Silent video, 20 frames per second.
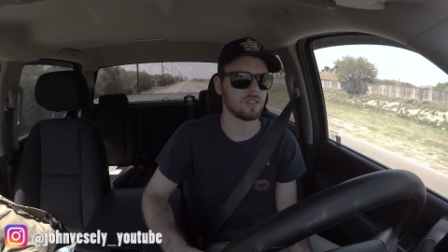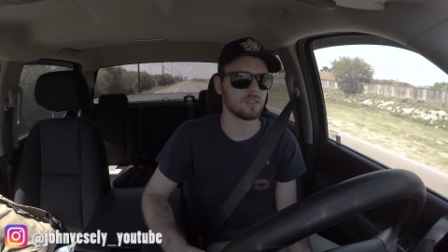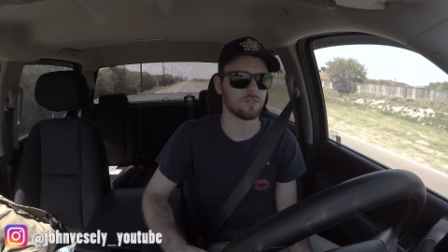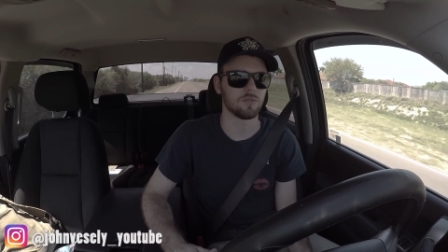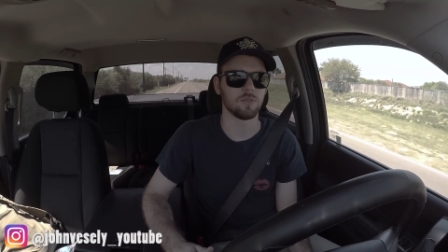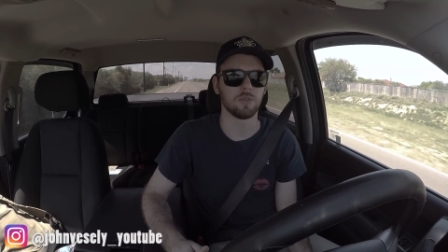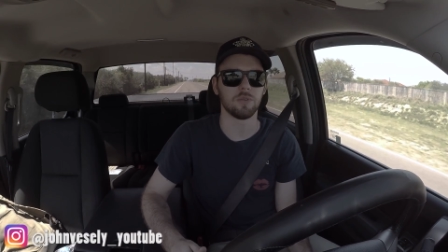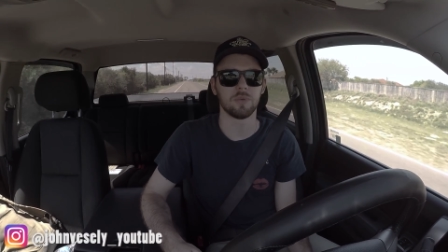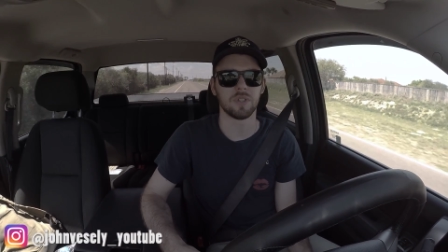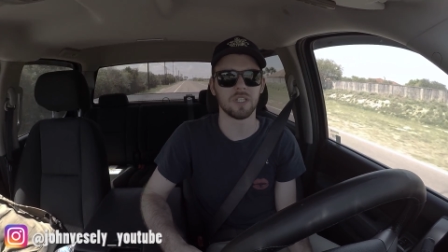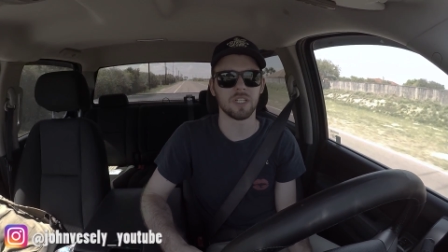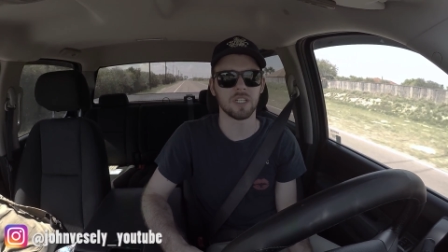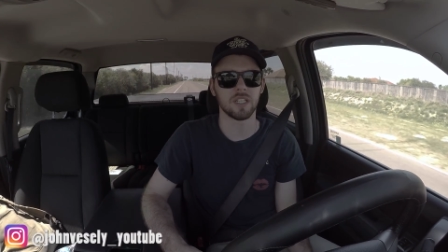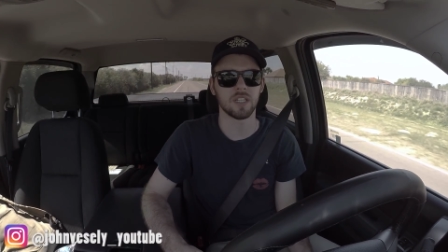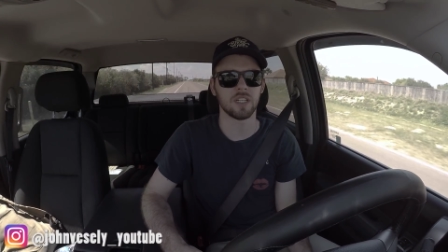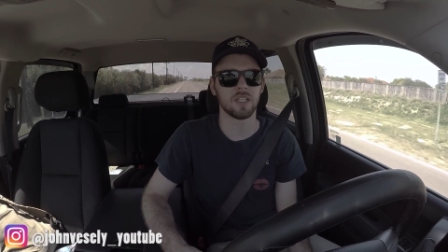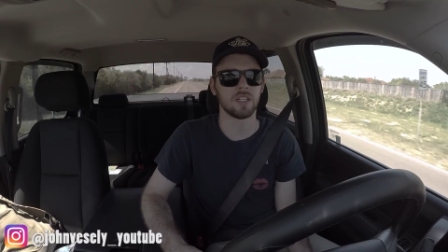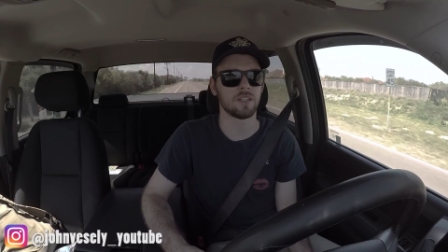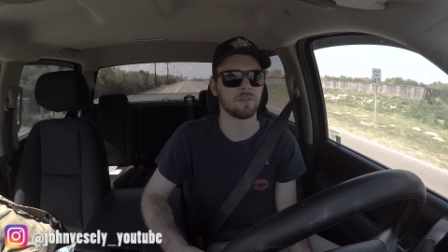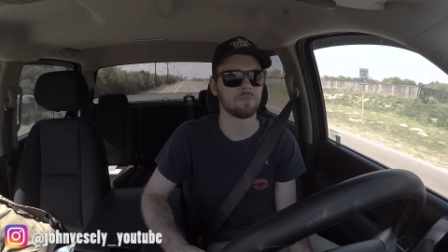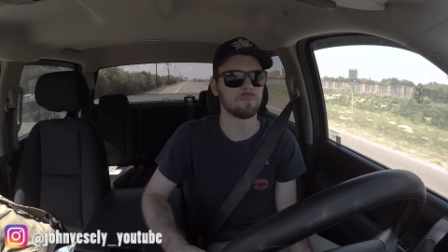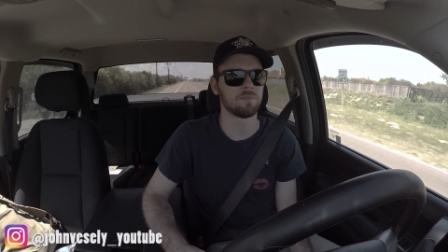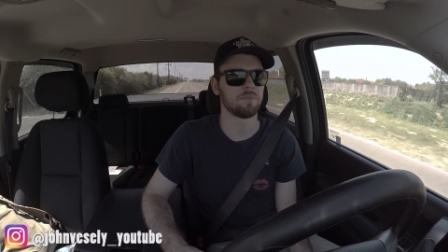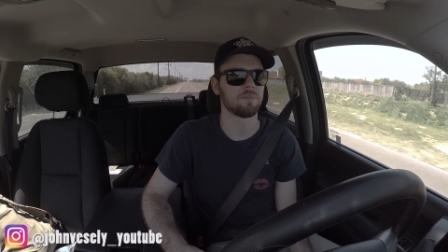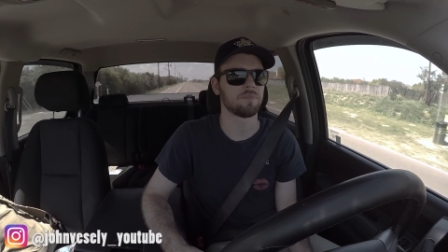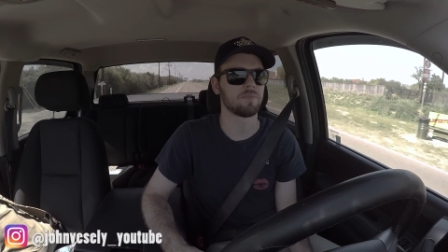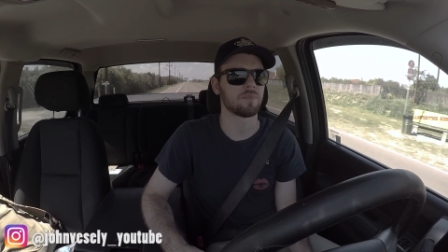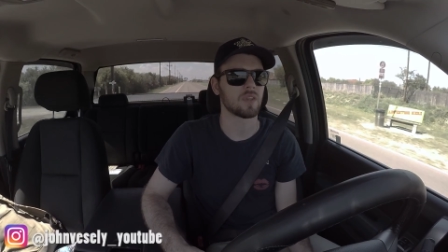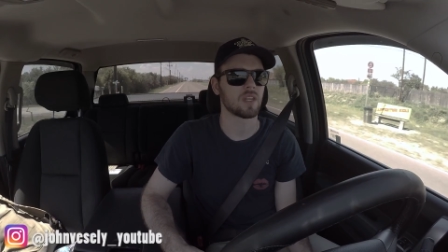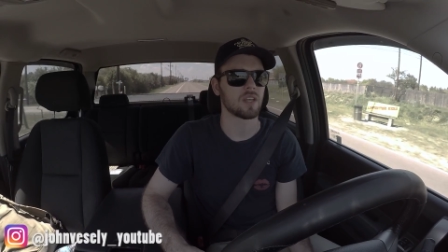So we went again
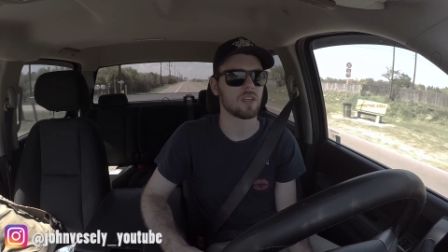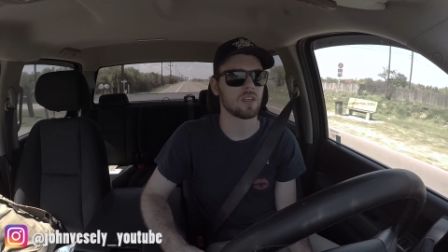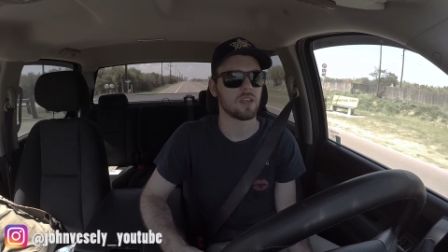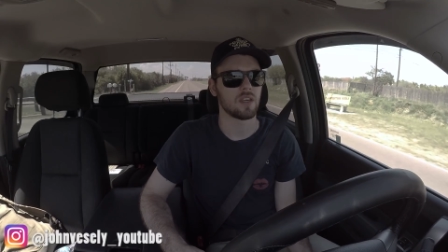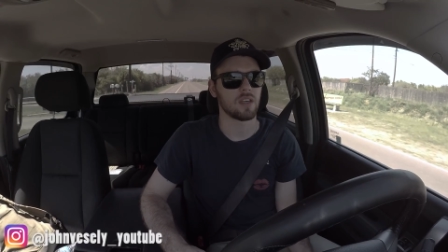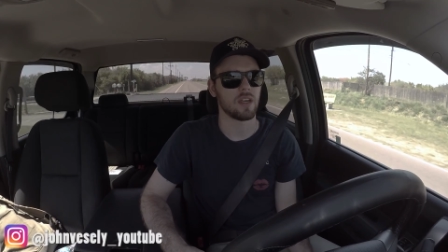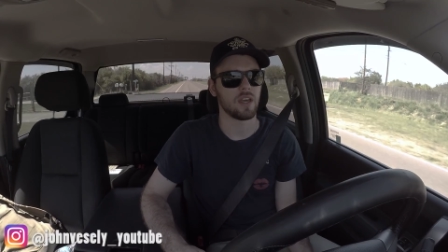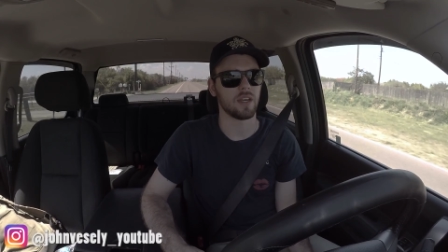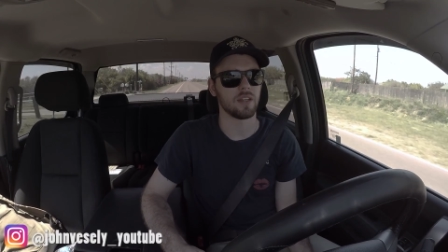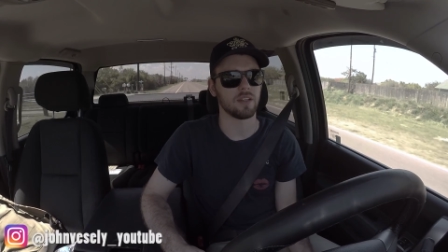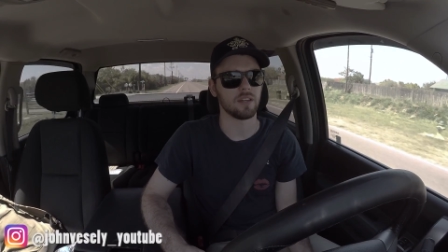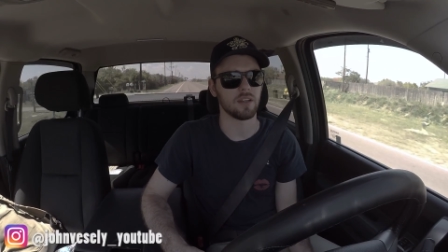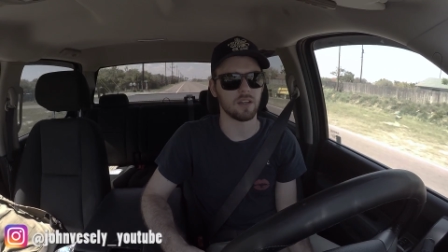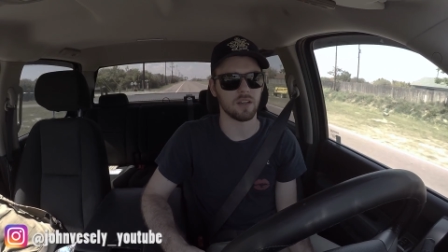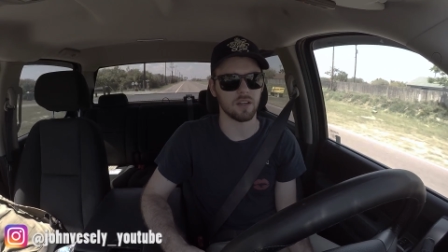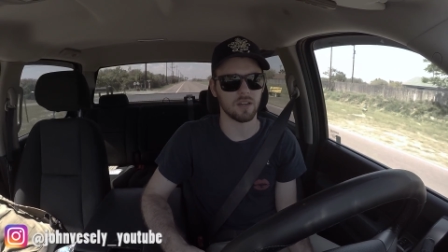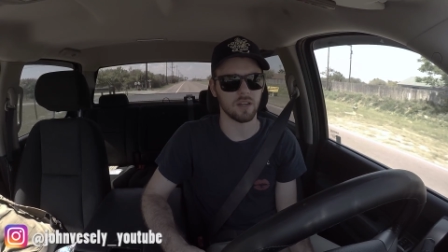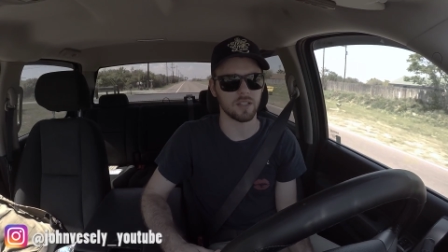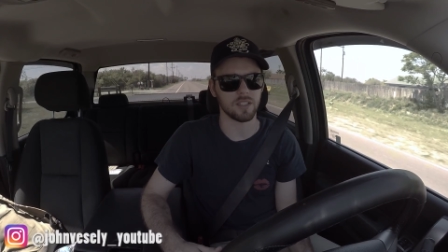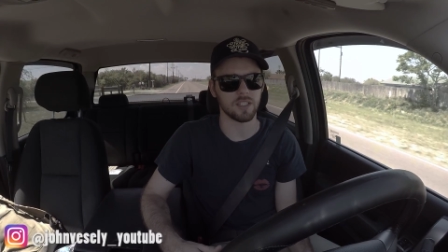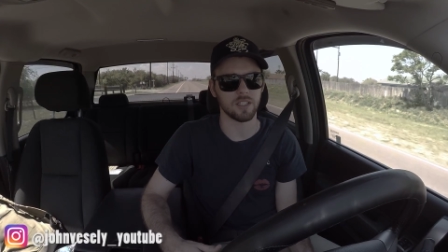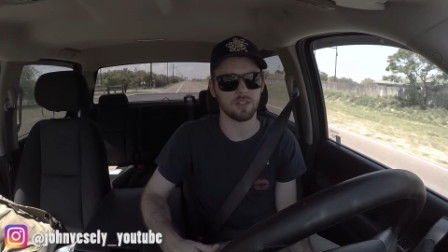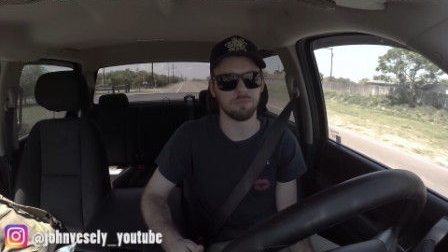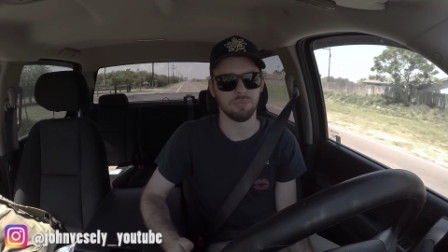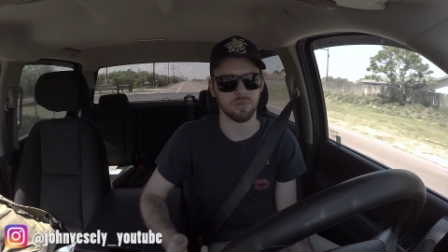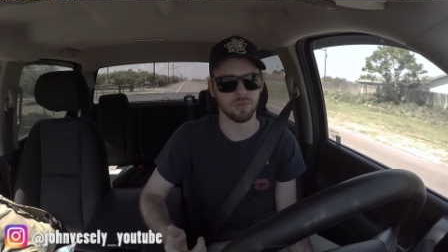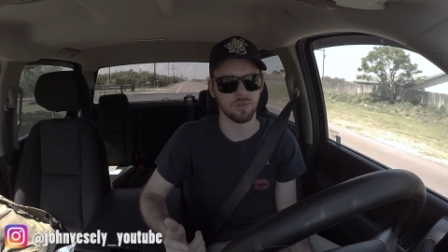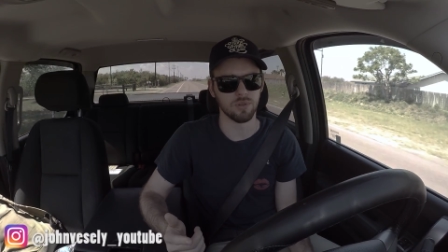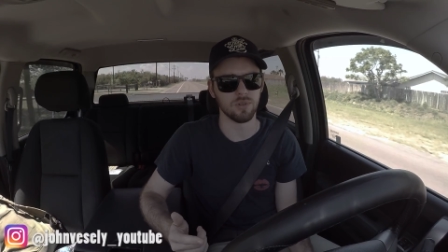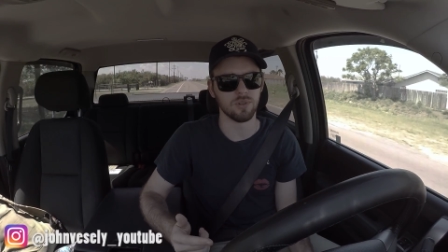and uh, I did a
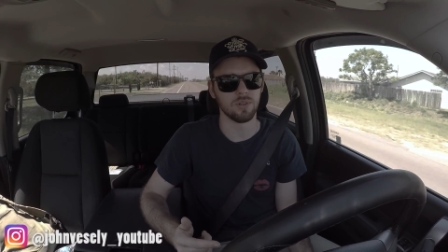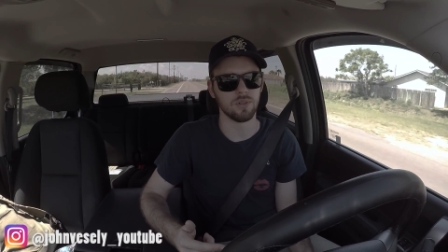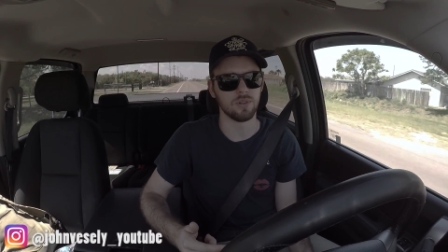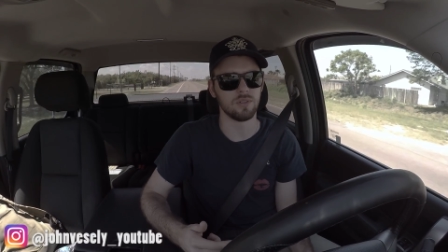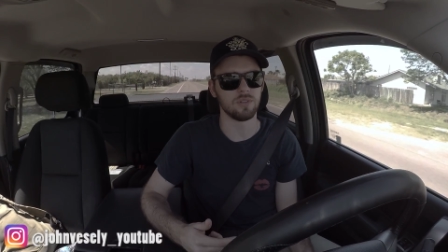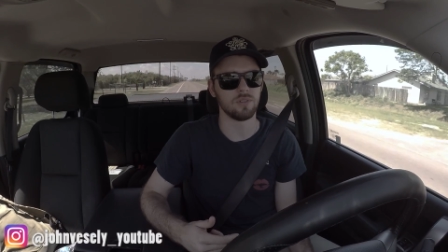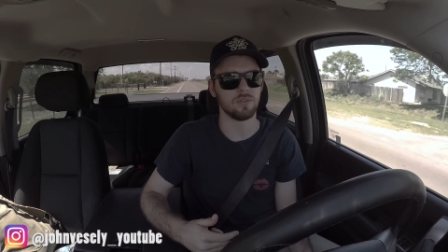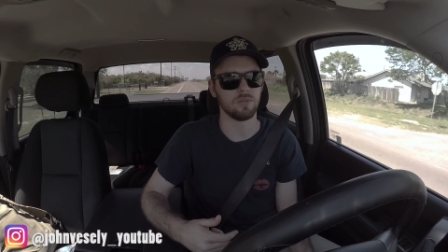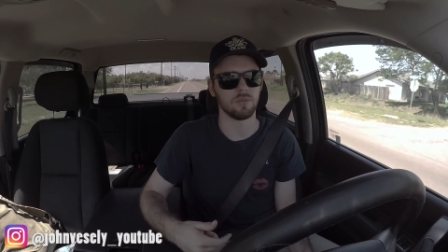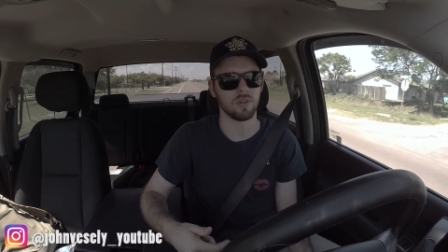pull.